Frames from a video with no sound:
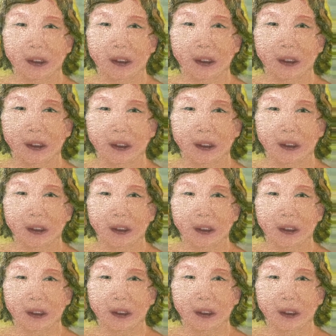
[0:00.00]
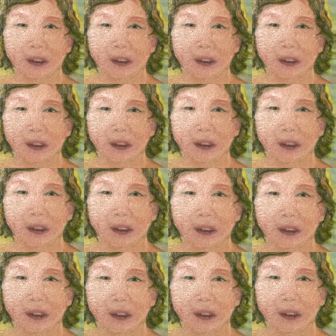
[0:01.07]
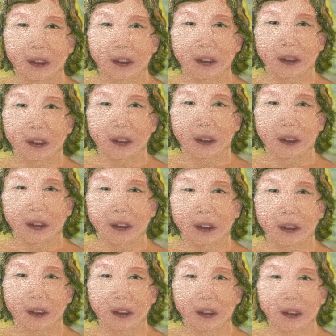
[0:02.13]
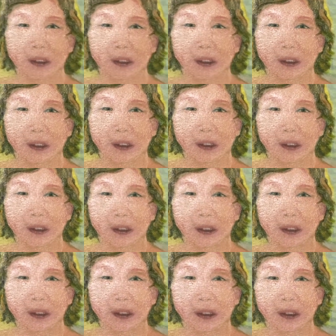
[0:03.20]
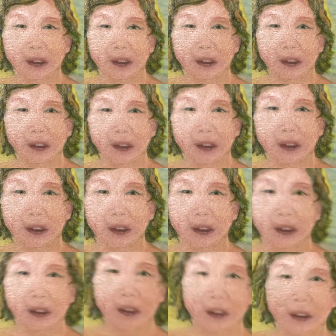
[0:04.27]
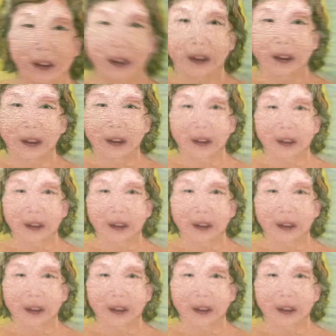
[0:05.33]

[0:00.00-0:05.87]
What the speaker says: one layer that I did over the last couple of days of glazing, I fixed